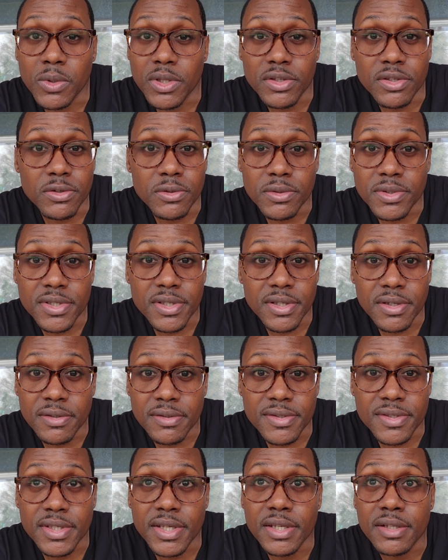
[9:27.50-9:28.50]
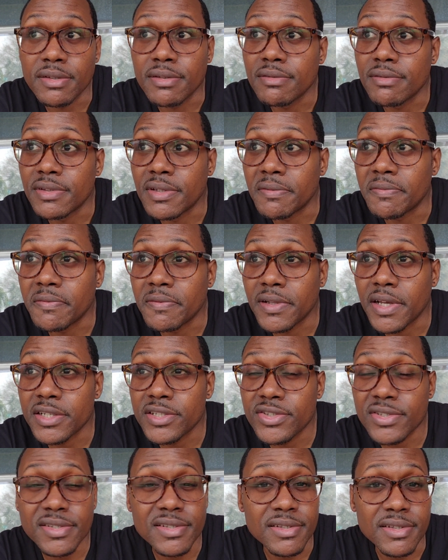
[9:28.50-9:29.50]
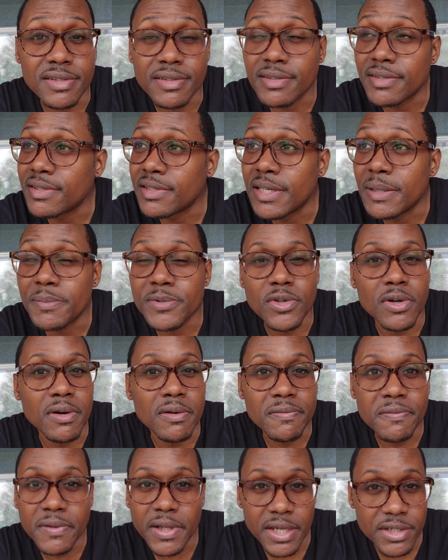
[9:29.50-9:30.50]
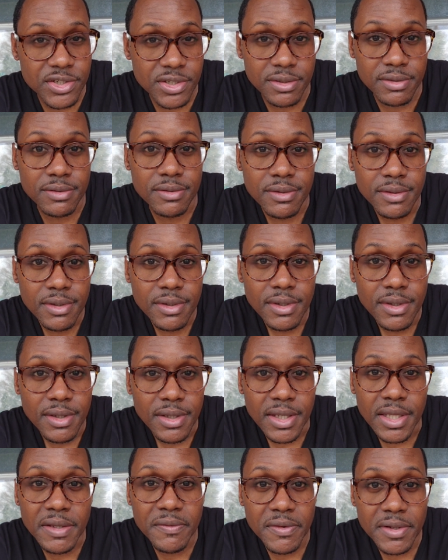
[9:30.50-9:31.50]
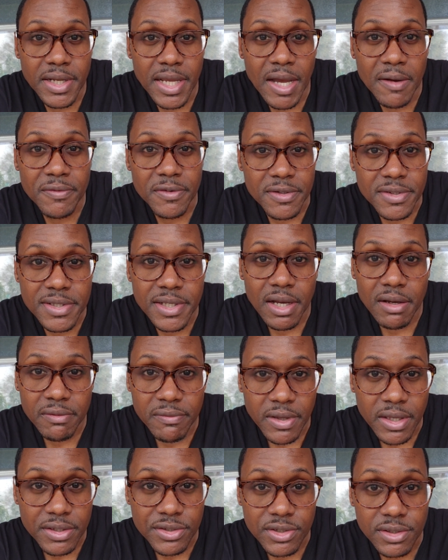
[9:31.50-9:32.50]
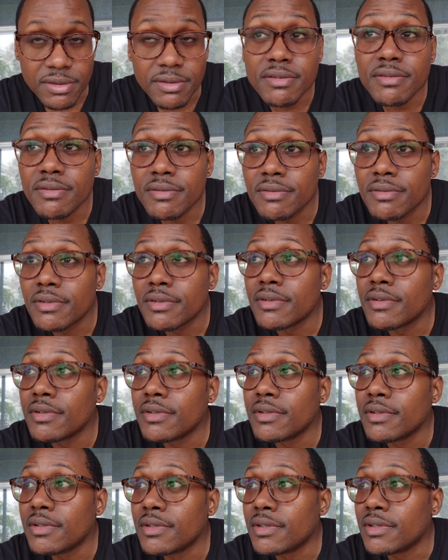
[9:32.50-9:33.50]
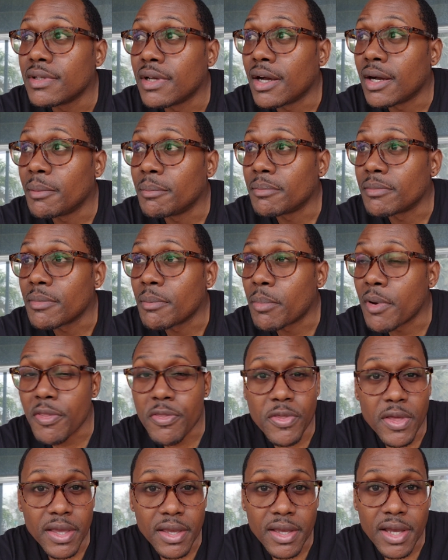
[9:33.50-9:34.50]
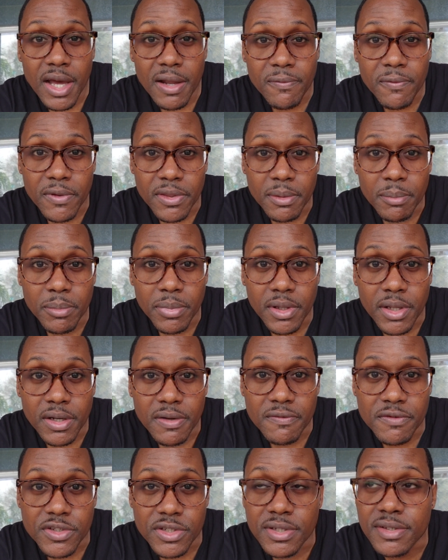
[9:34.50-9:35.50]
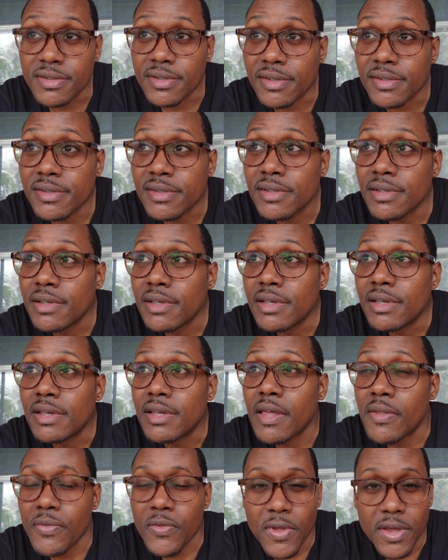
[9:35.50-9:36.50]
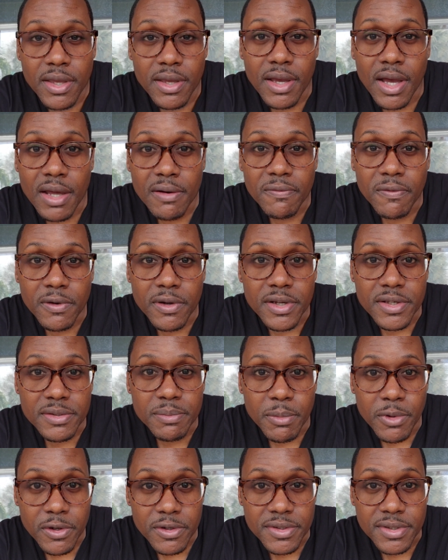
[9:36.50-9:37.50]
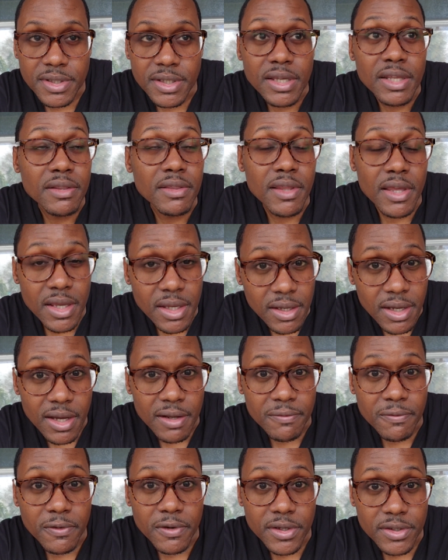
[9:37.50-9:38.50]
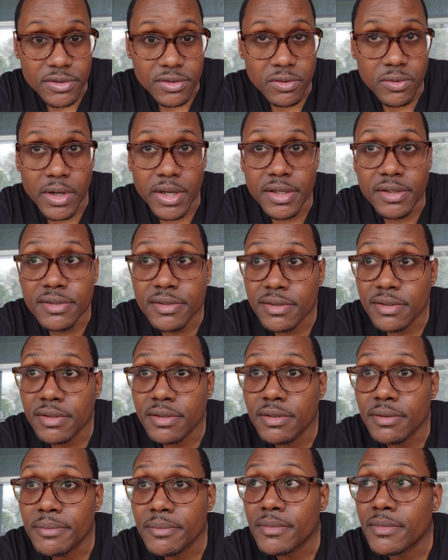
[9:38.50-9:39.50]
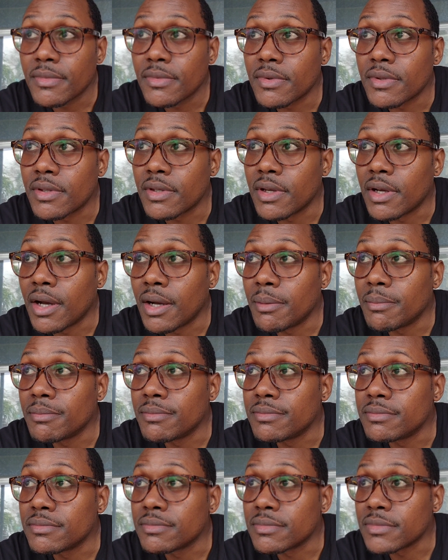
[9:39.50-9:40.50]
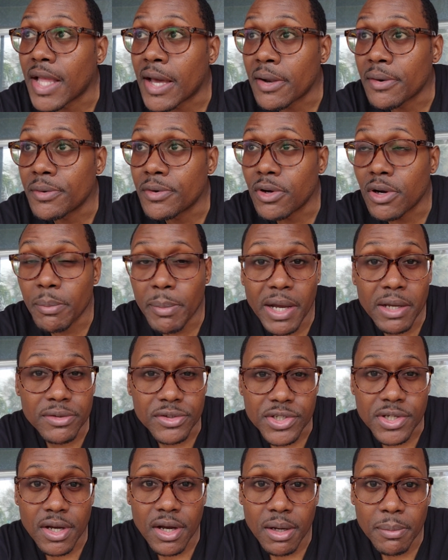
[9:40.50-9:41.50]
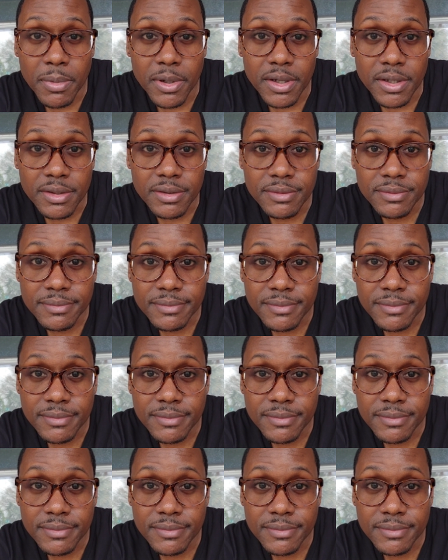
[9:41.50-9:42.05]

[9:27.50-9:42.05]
we do still sin. The flesh keeps on fleshing, even after salvation. Um, but thank God for the blood of Jesus. Thank God for his mercy and thank God for his grace. Um, I don't know about y'all, but